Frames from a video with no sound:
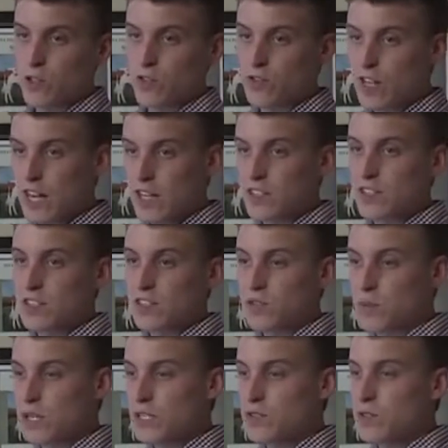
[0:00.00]
in those last
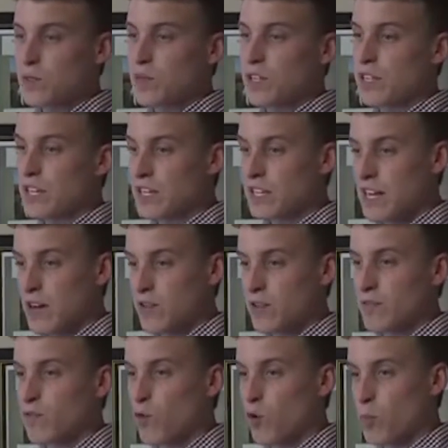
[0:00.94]
6 weeks, we might get down
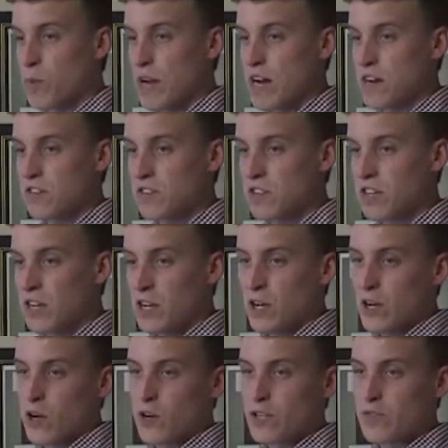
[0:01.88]
to 4 pounds
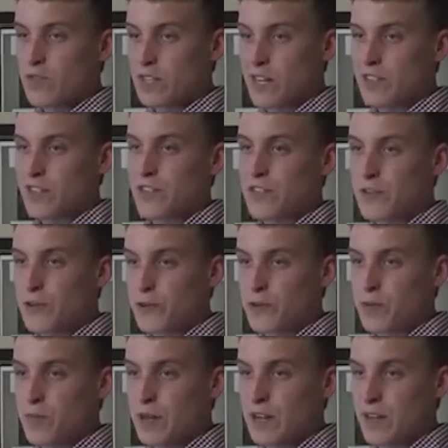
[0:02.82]
or even down to
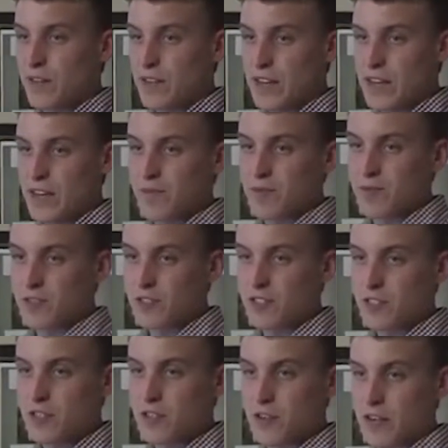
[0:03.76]
2, depending on the
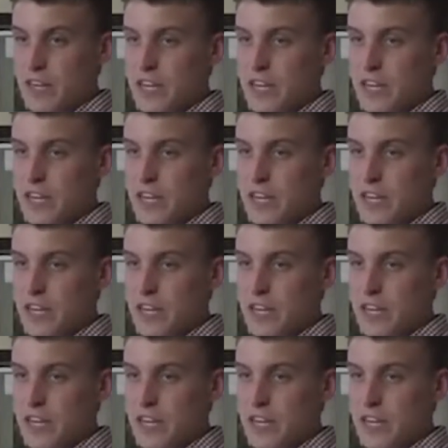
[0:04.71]
heifers and their